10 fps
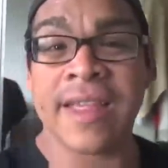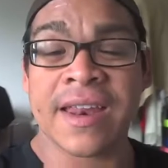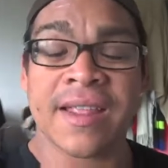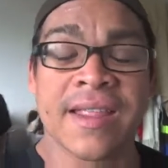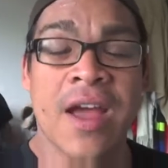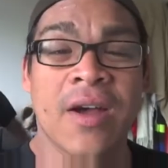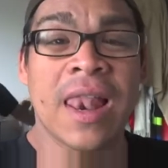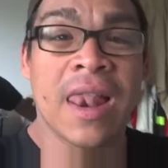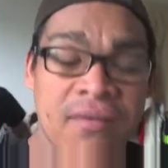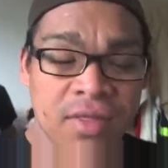it is now
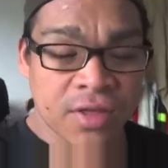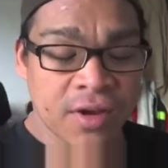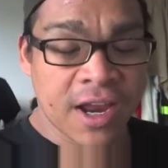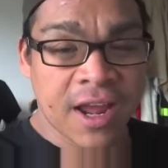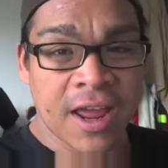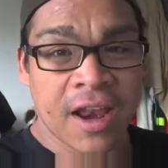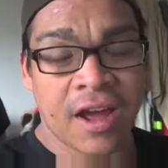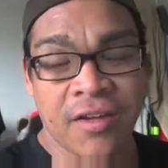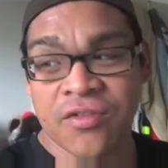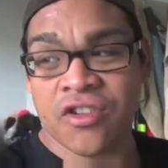eleven thirty and
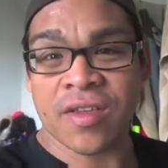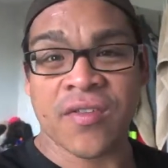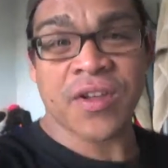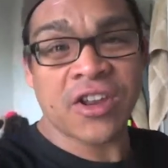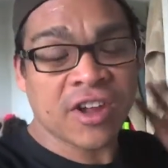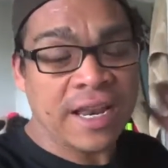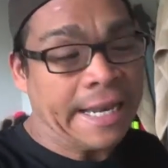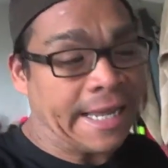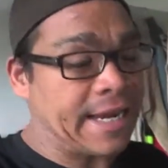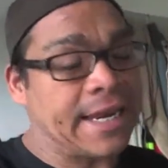I've just finished
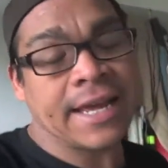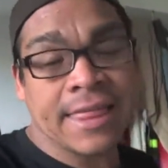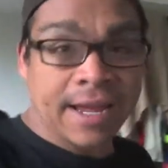cleaning the